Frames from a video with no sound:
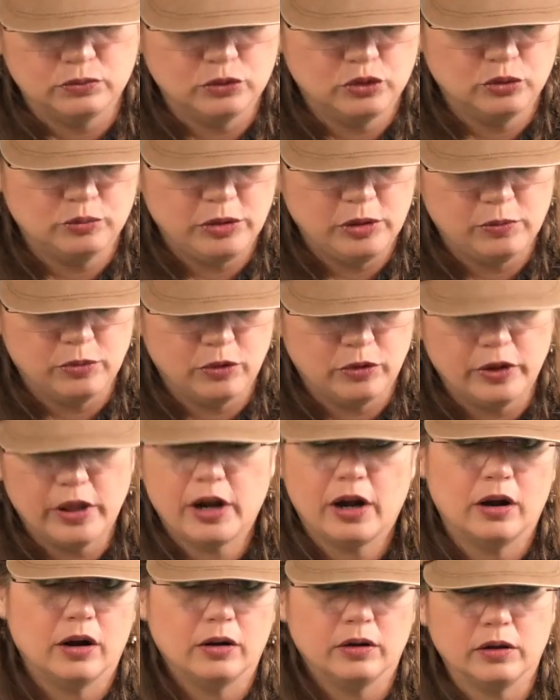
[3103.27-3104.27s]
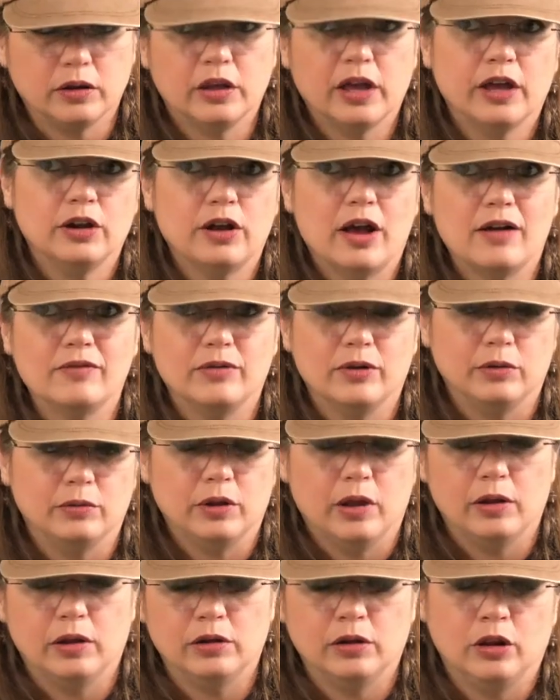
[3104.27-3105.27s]
people that are kind of have
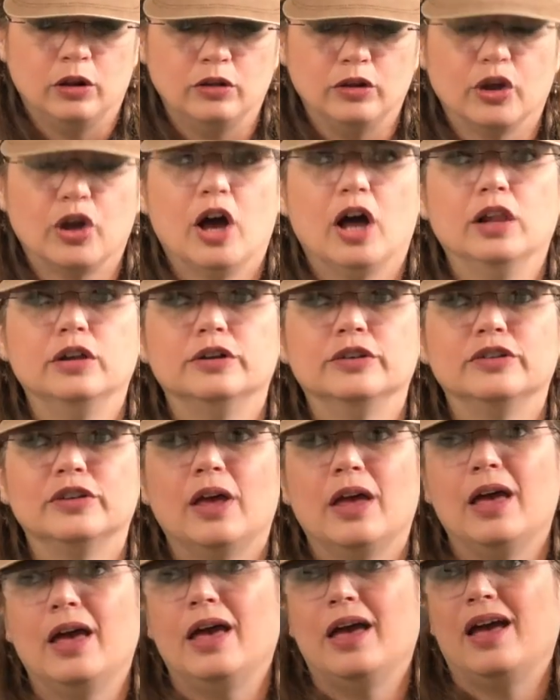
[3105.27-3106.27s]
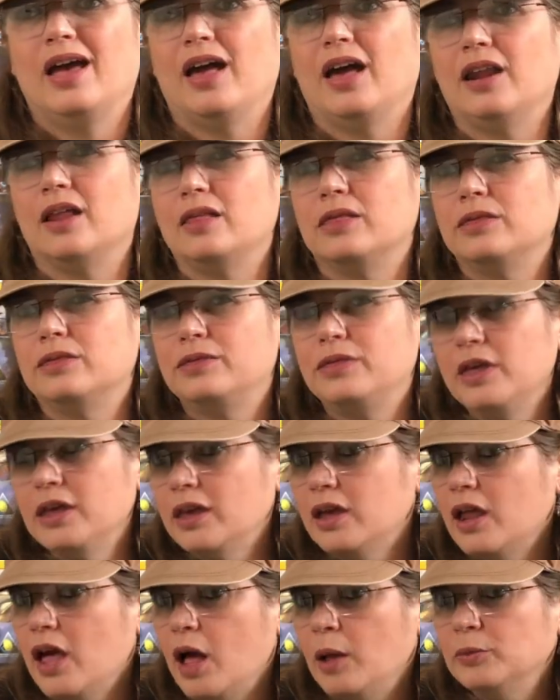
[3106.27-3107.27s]
all the colors. And I
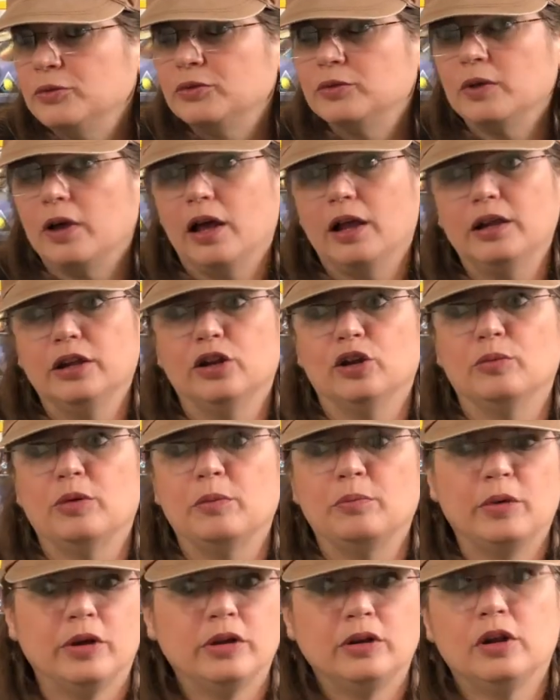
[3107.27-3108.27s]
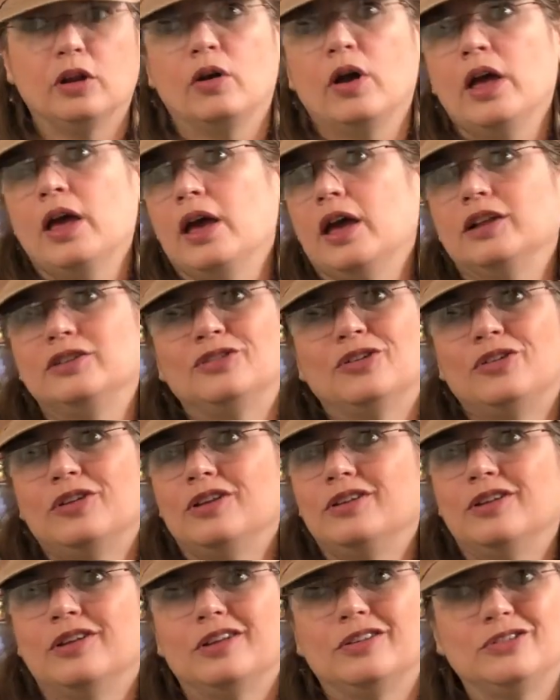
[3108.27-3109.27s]
think it helps a little bit, but you know, it's
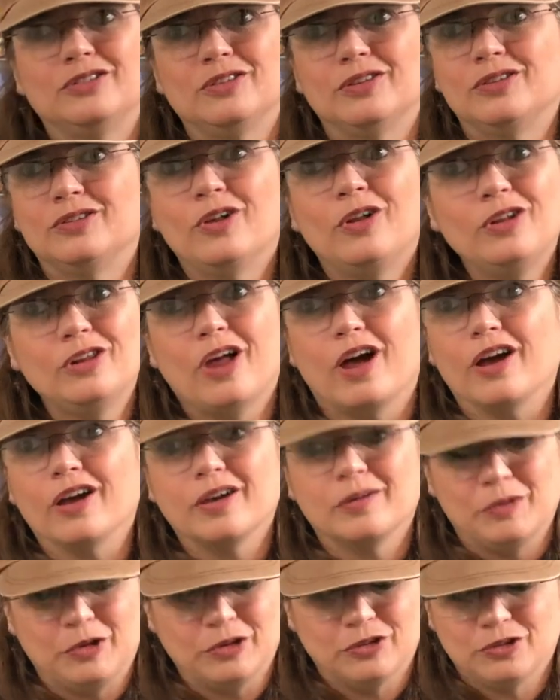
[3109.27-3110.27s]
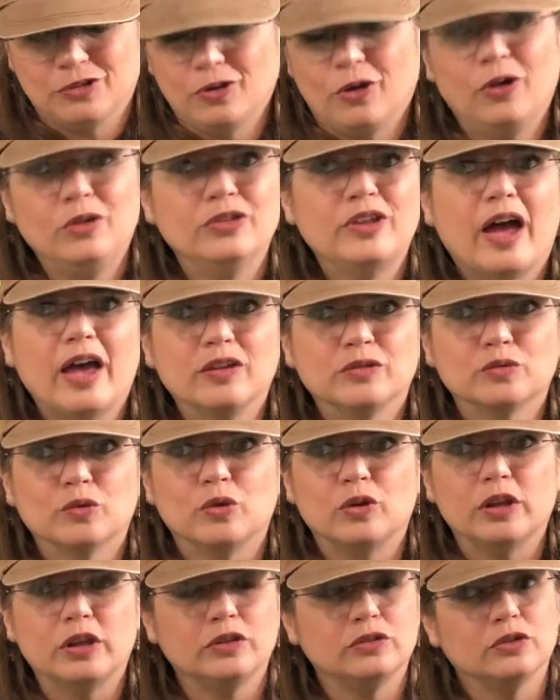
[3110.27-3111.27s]
all luck, because it's all dice
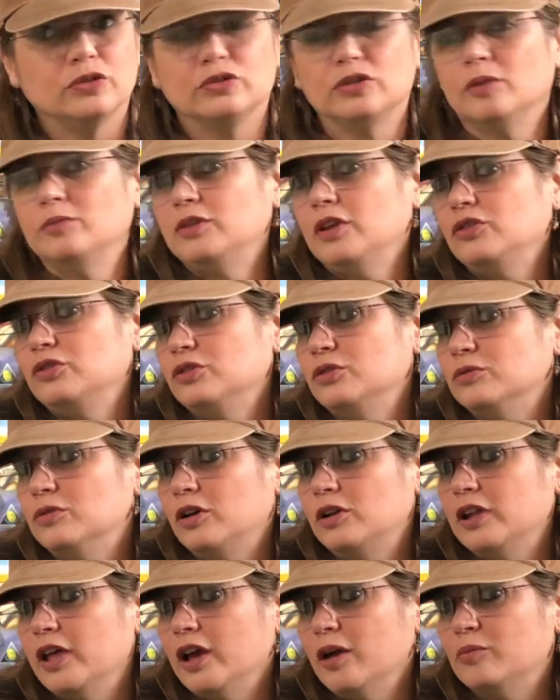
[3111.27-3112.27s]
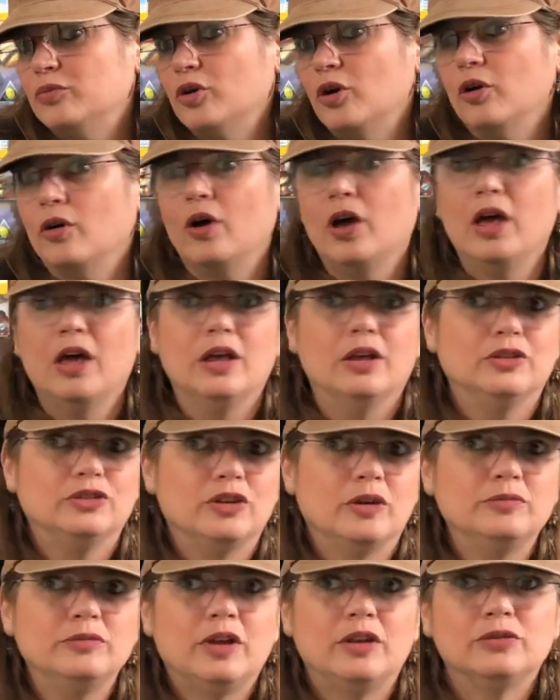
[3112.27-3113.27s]
rolling. So sometimes you roll like a pro,
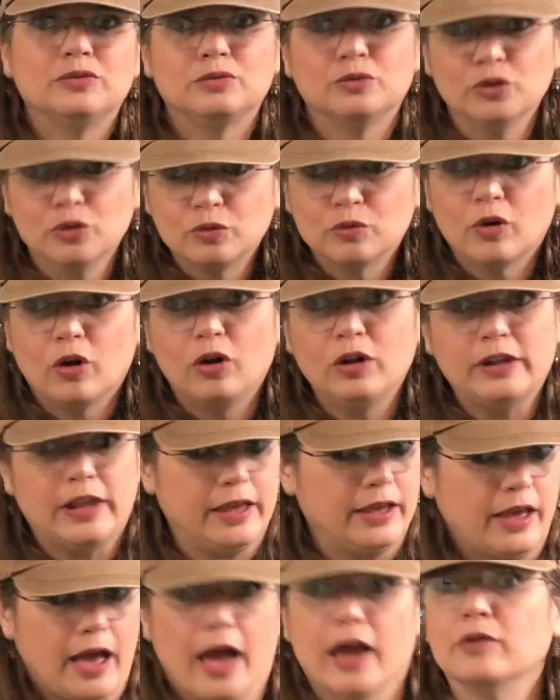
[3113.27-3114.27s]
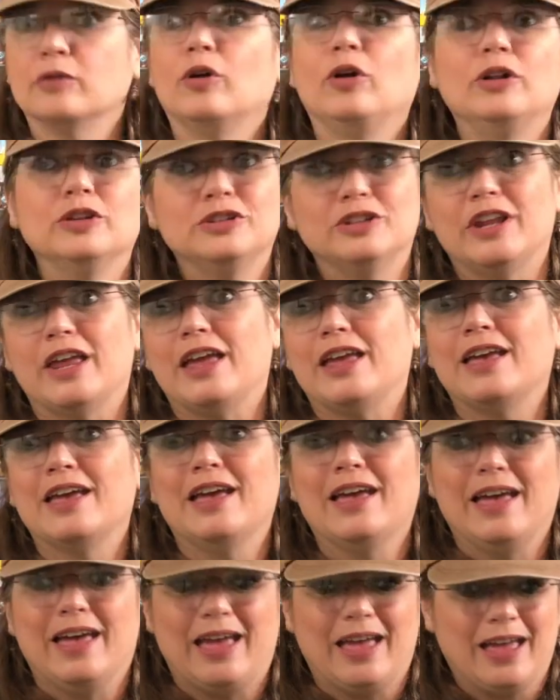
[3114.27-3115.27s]
sometimes you roll like I rolled today,
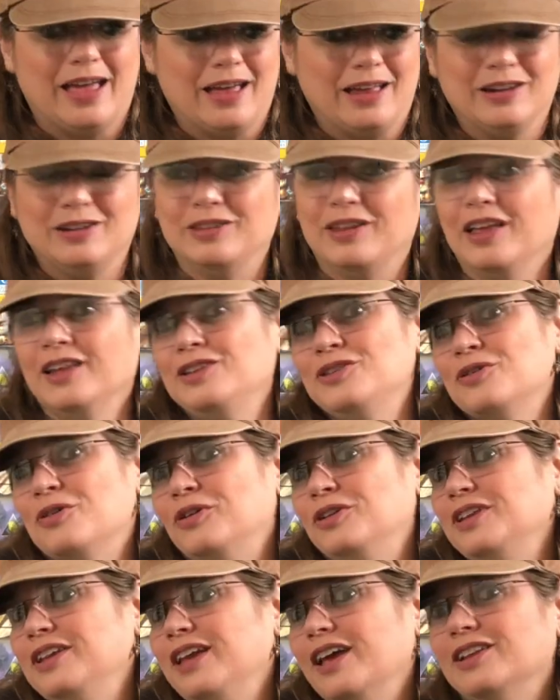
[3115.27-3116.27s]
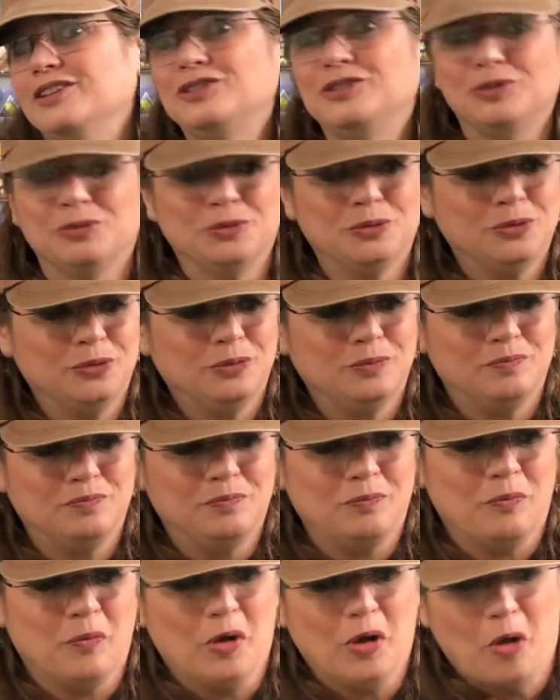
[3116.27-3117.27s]
and then you only get to,
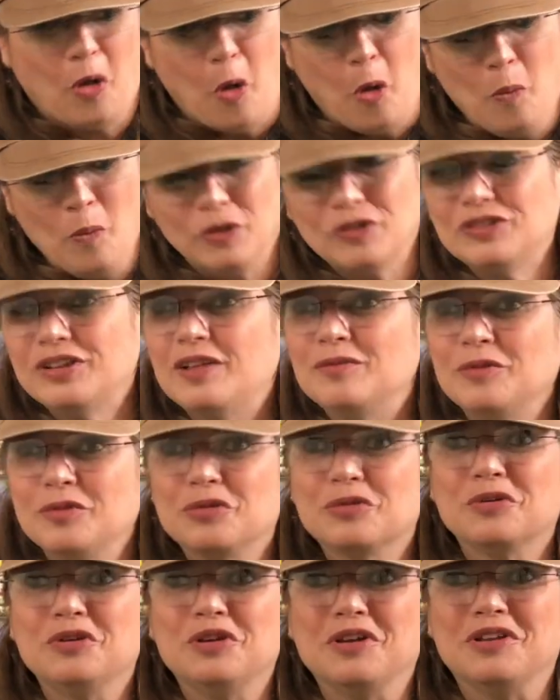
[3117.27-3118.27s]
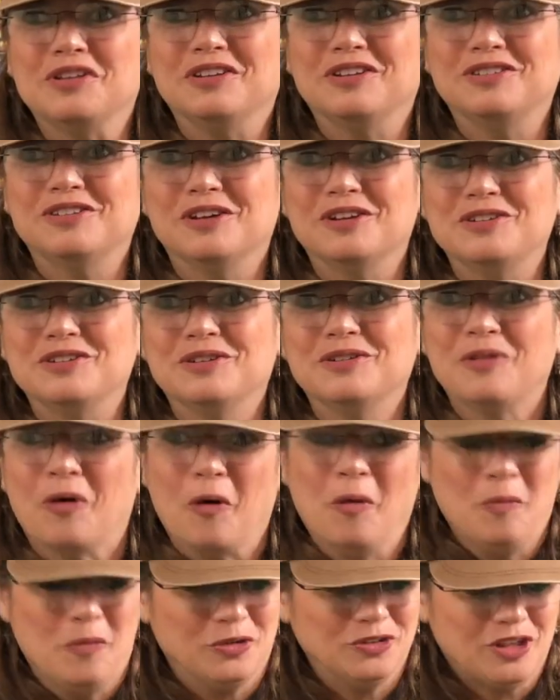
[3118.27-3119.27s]
well, almost level 3 in the dungeon. I
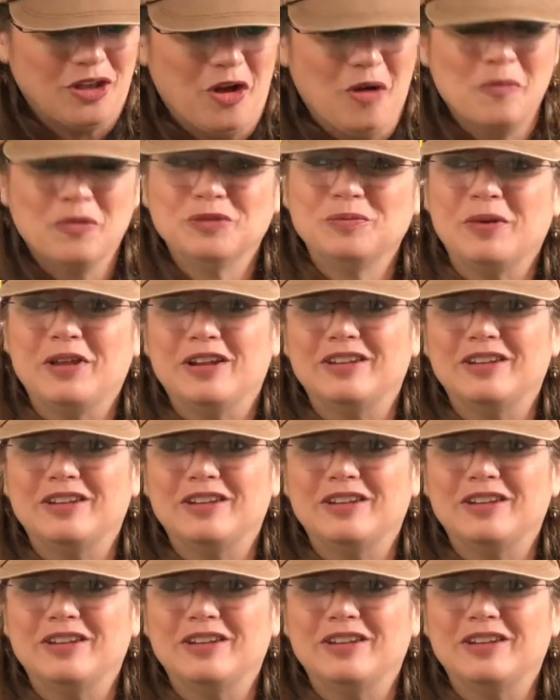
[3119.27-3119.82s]
almost made it